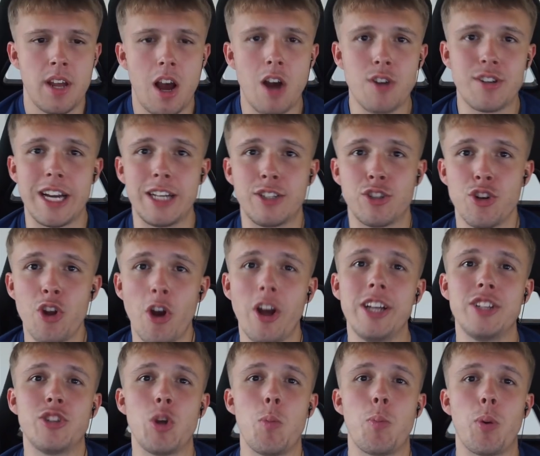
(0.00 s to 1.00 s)
Okay, so
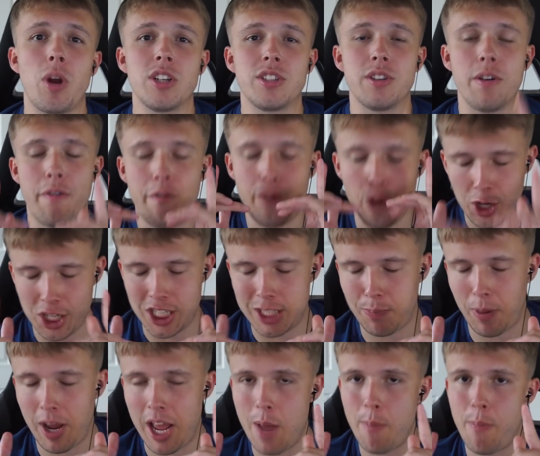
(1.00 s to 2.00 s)
ninety-two plus footies
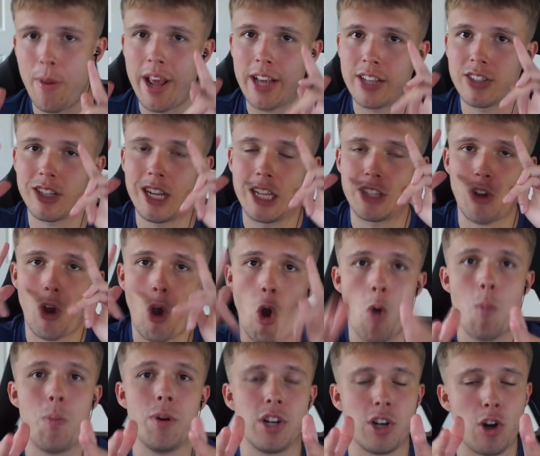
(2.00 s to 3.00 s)
player picks. Let's
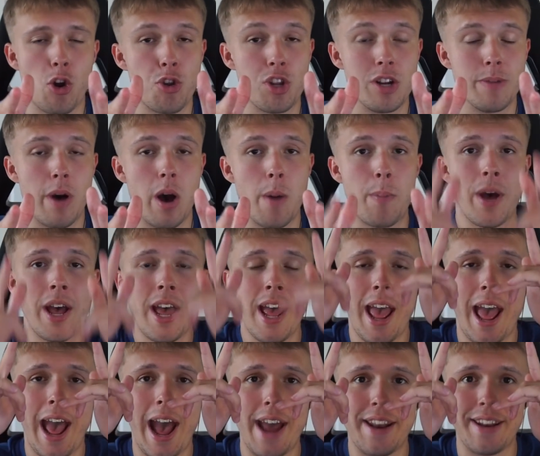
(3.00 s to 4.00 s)
open a load of them up
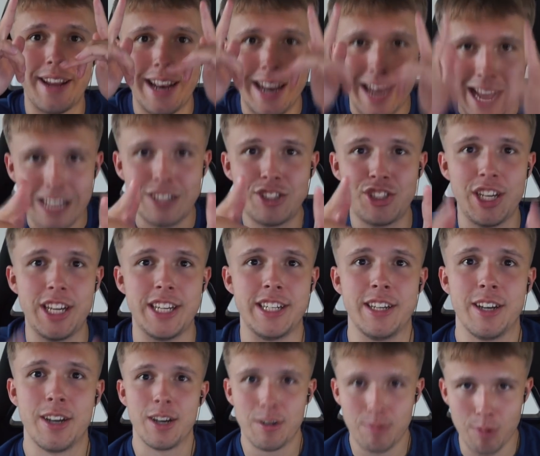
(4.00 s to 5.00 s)
and let's
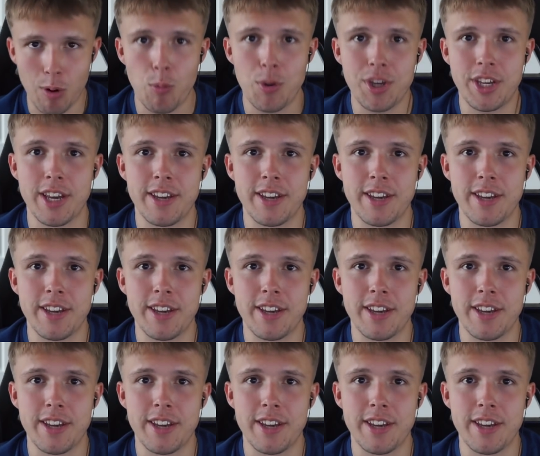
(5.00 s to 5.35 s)
see what we can